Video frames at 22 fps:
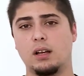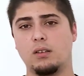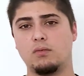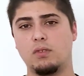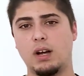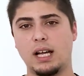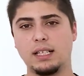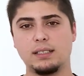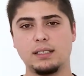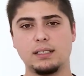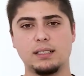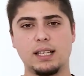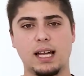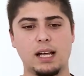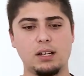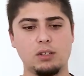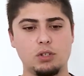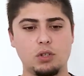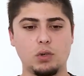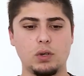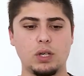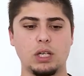rather
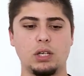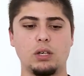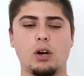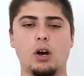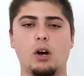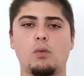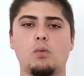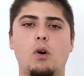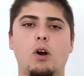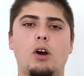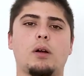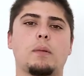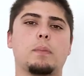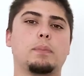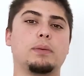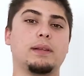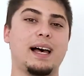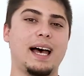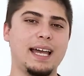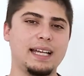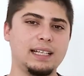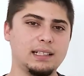than doing your work
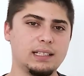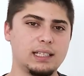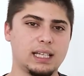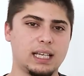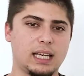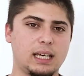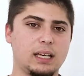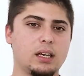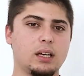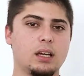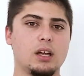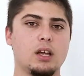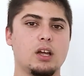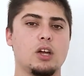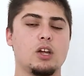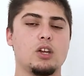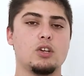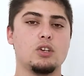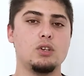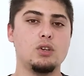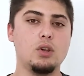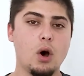blindly,
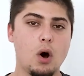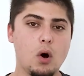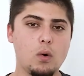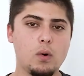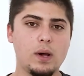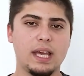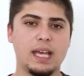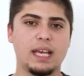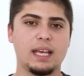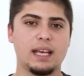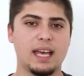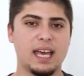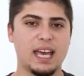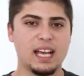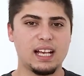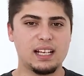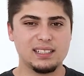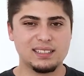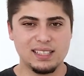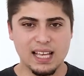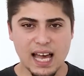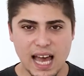knowing
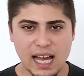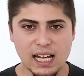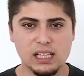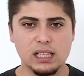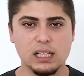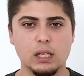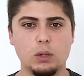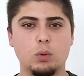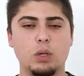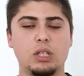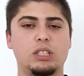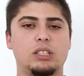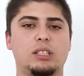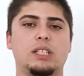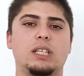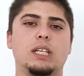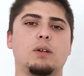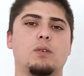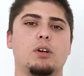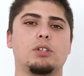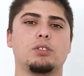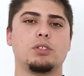exactly which
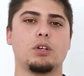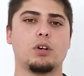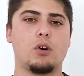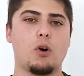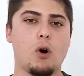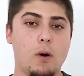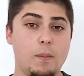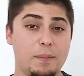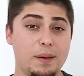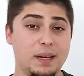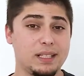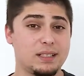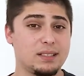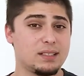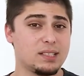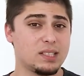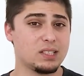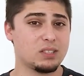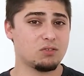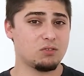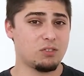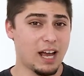keywords your
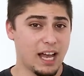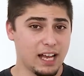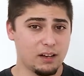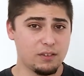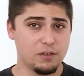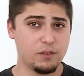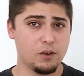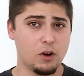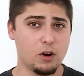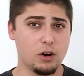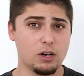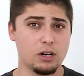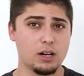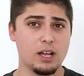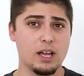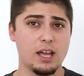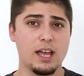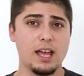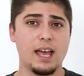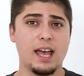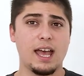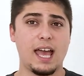competitors rank for,
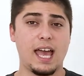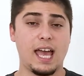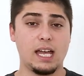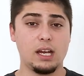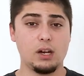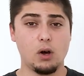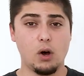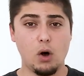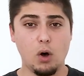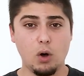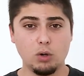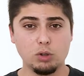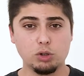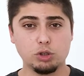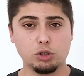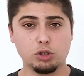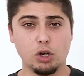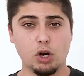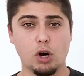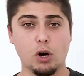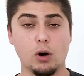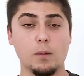and
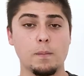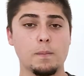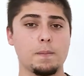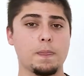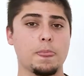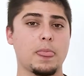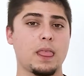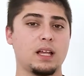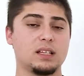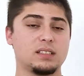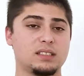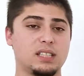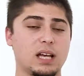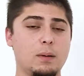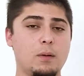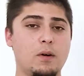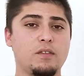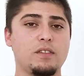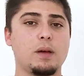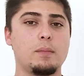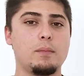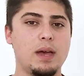also
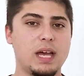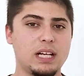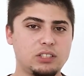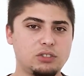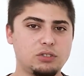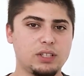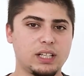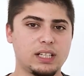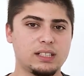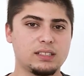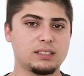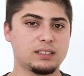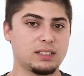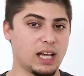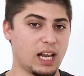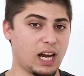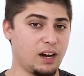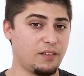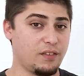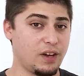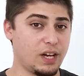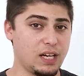some of the metrics
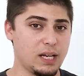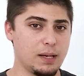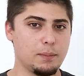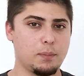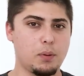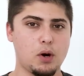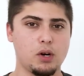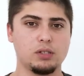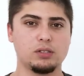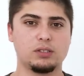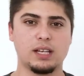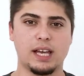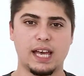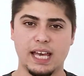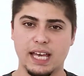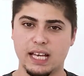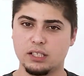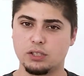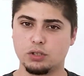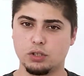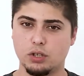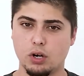that are very important to
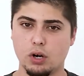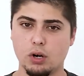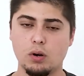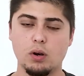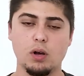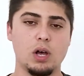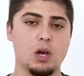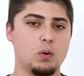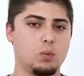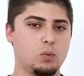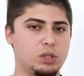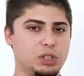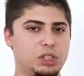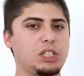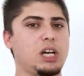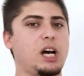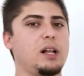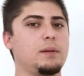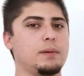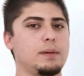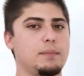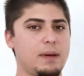ASO, which
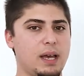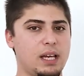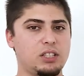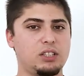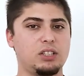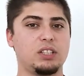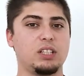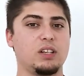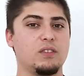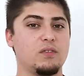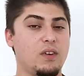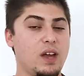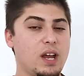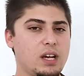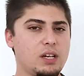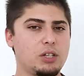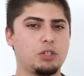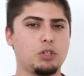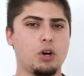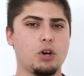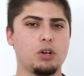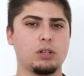I'll be mentioning
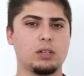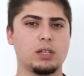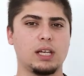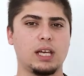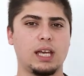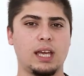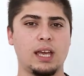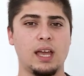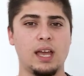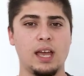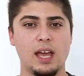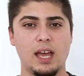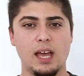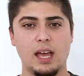very shortly,